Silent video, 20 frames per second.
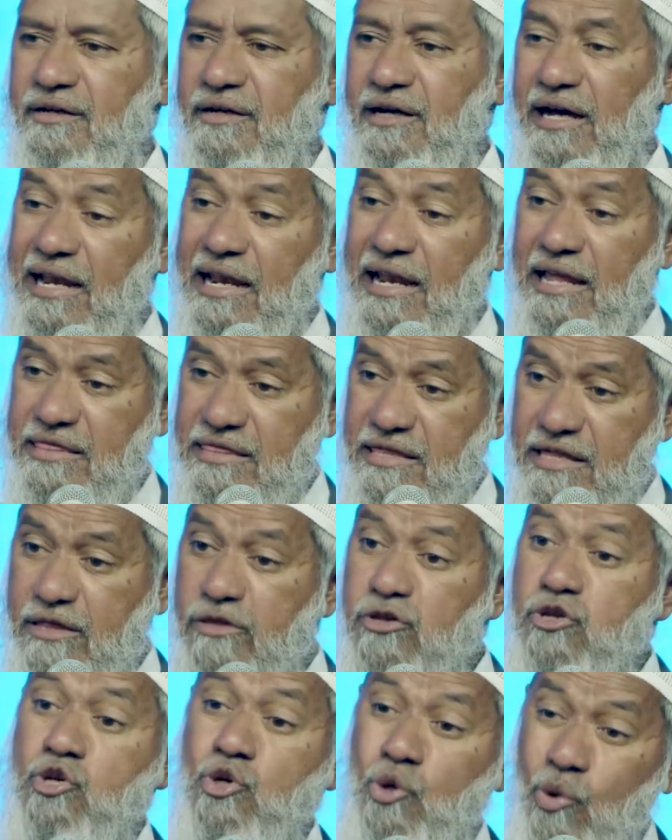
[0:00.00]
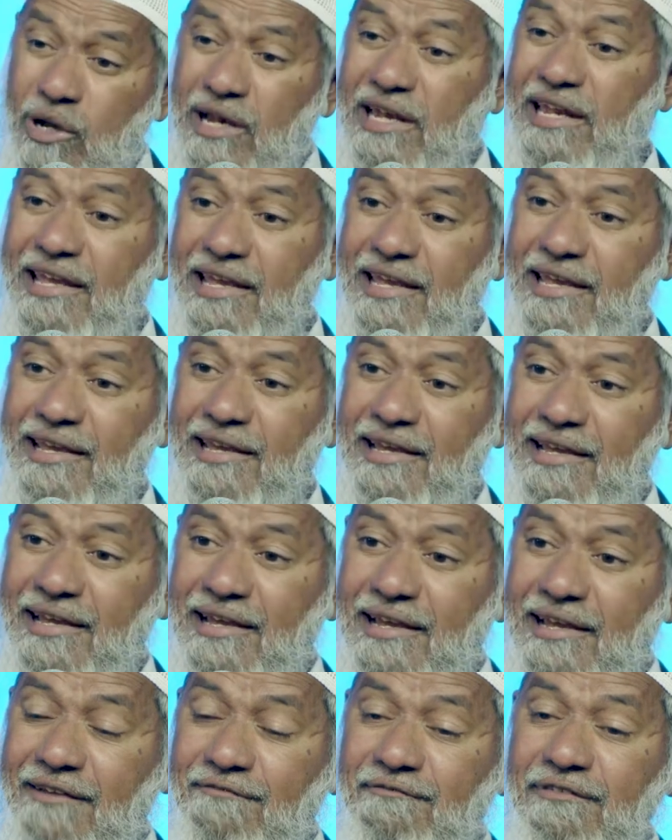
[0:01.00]
Allah says, surely
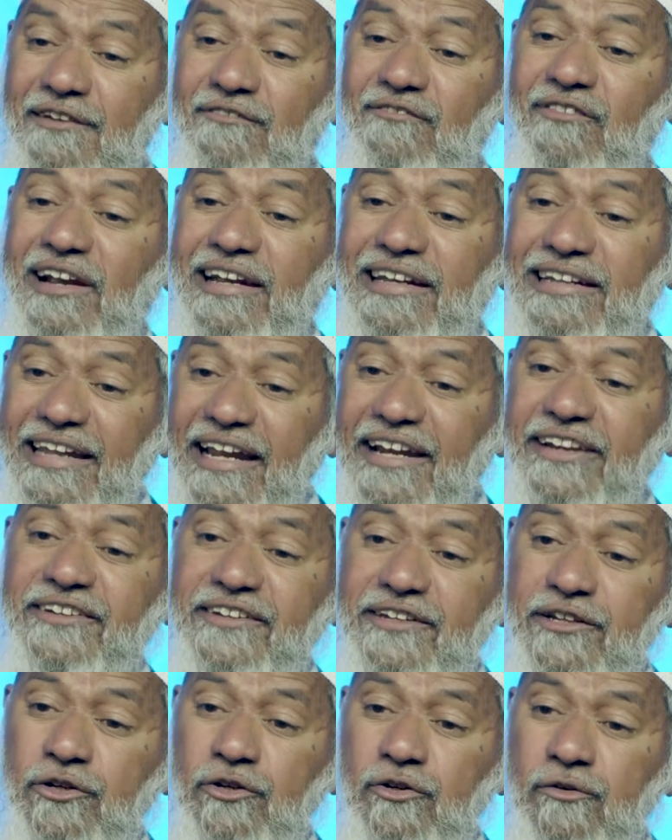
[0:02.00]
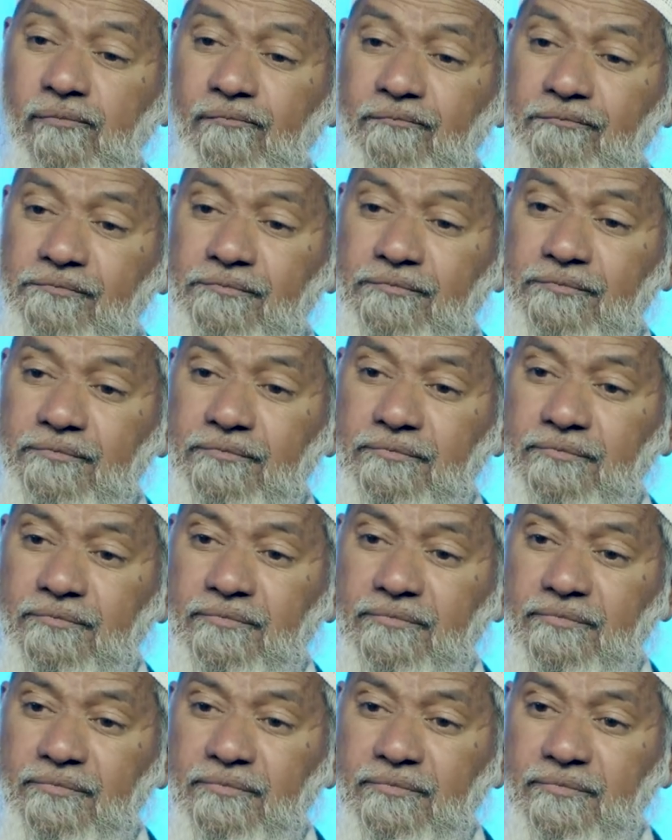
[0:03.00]
we will test you
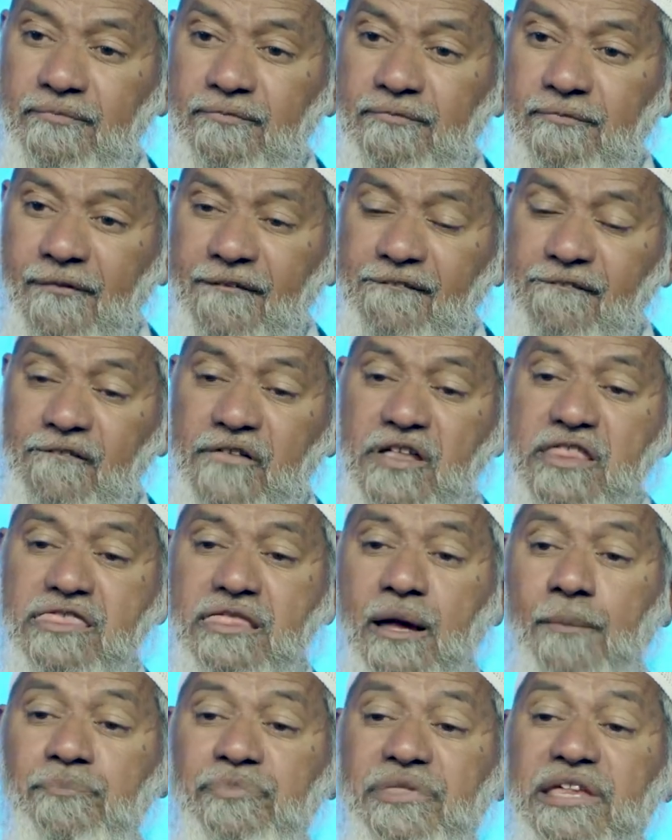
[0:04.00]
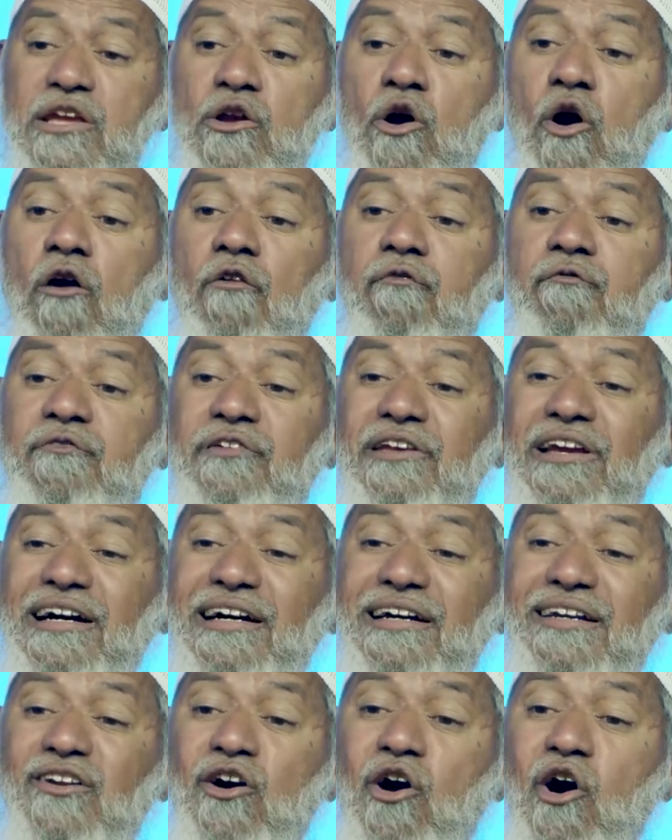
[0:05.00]
with something of
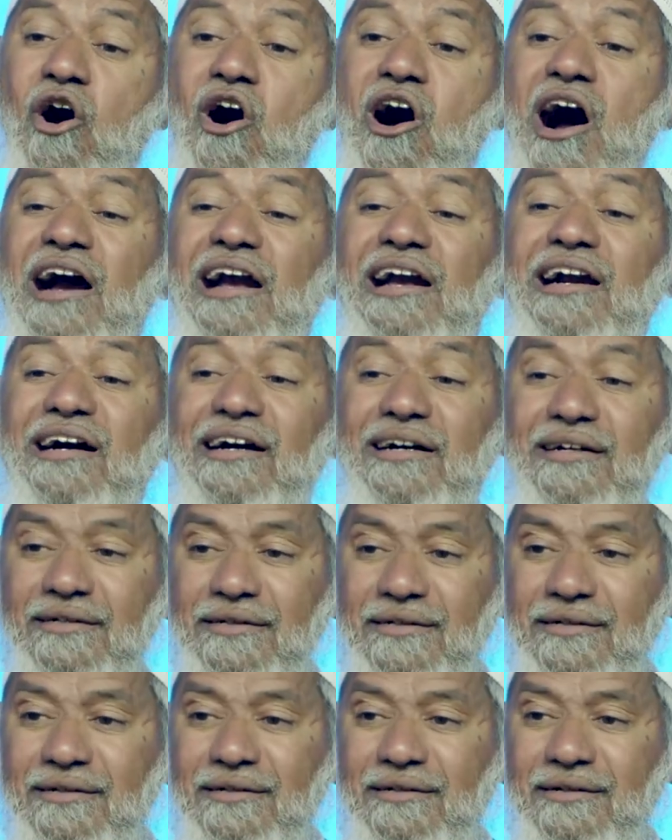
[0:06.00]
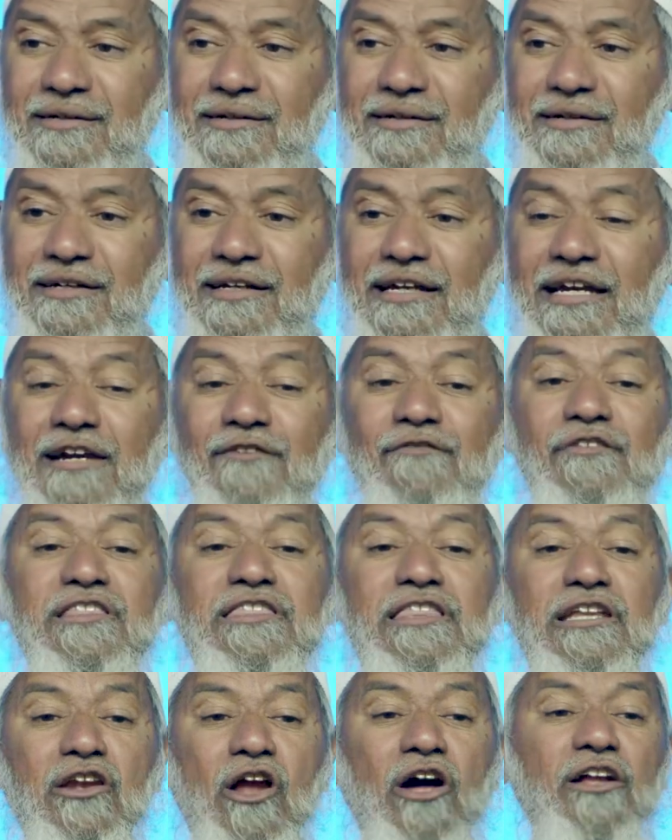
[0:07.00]
fear or hunger, with
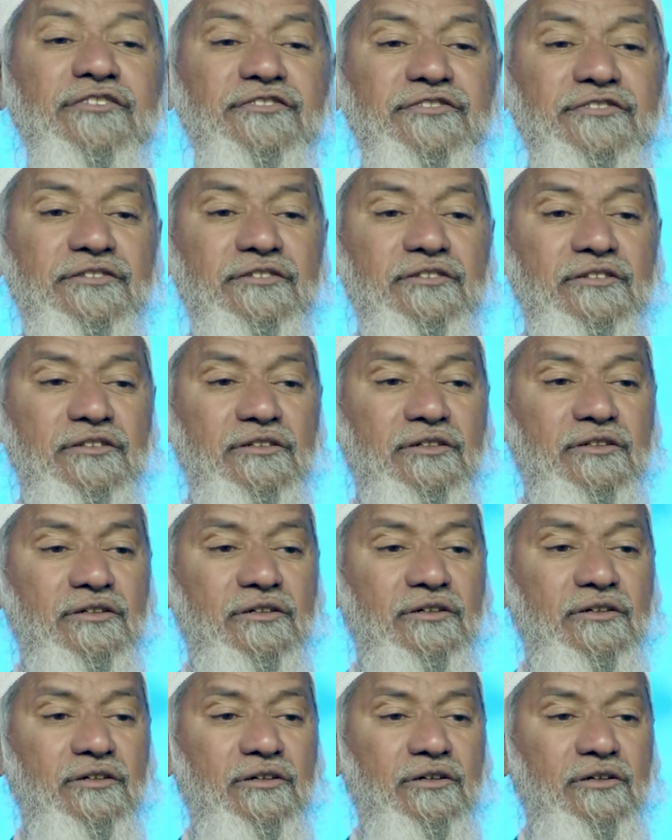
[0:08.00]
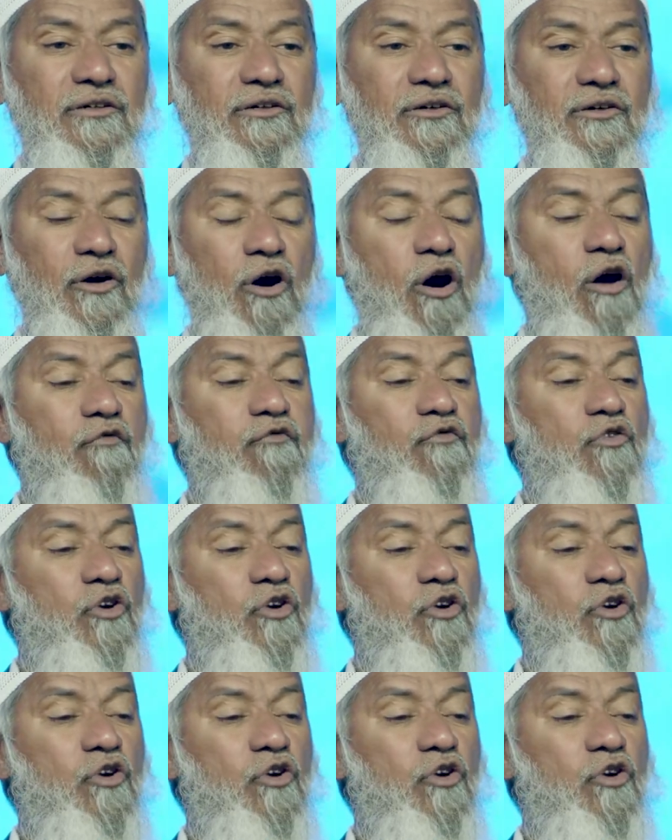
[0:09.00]
loss of